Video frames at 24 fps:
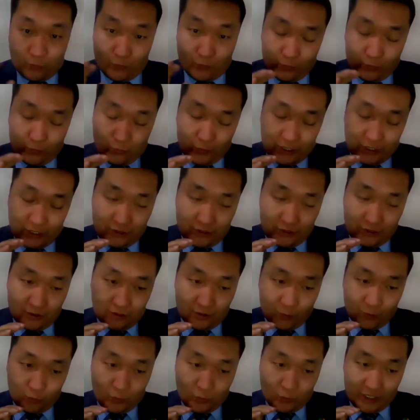
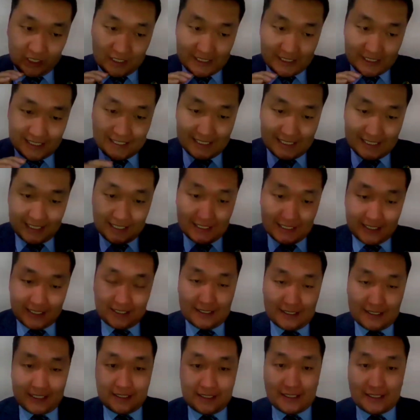when we see the
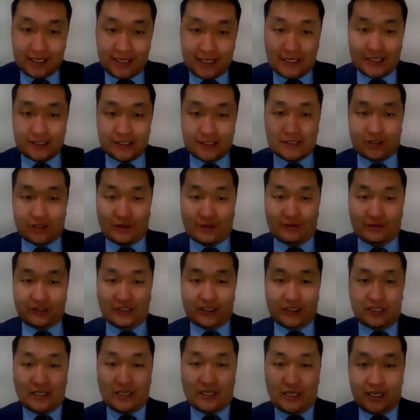details of
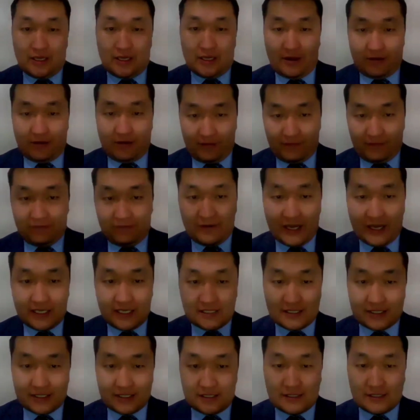the
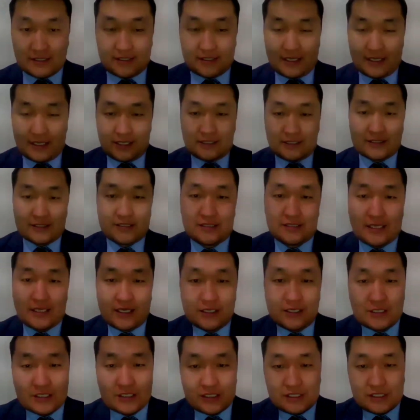phases and
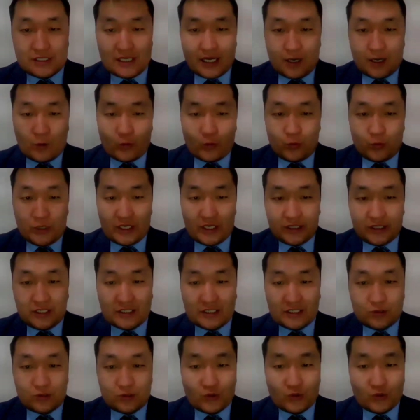stages, how we
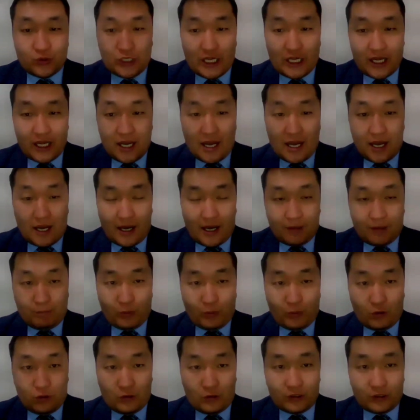need to
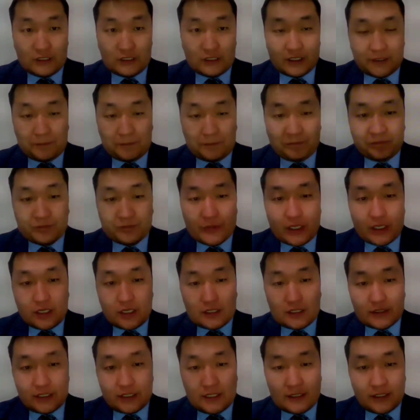uphold,
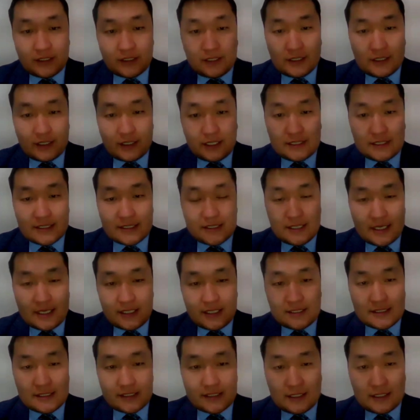then it
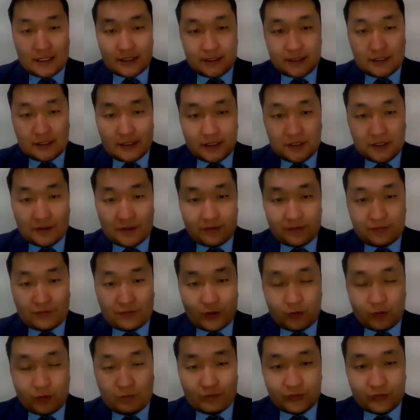says that
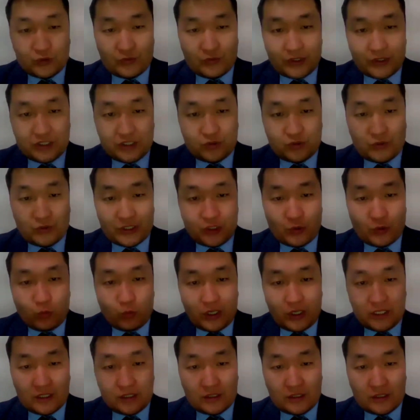from
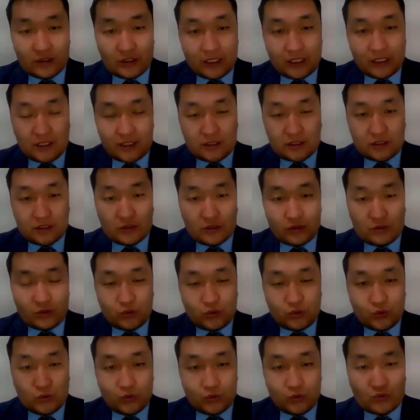2021
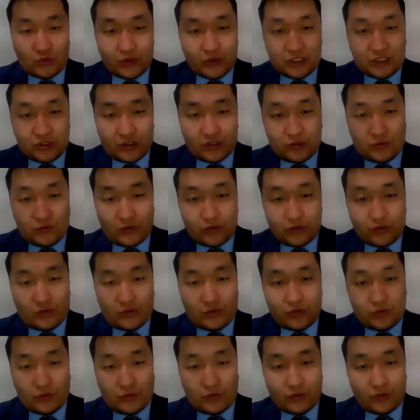to
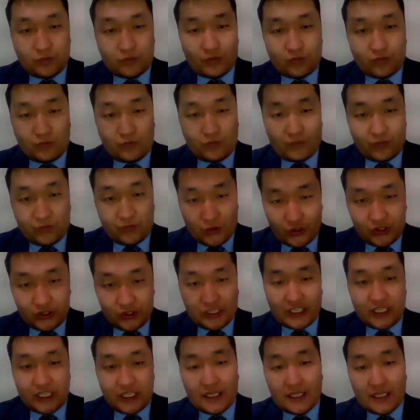
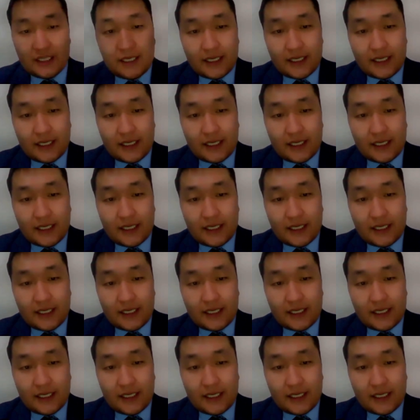2030,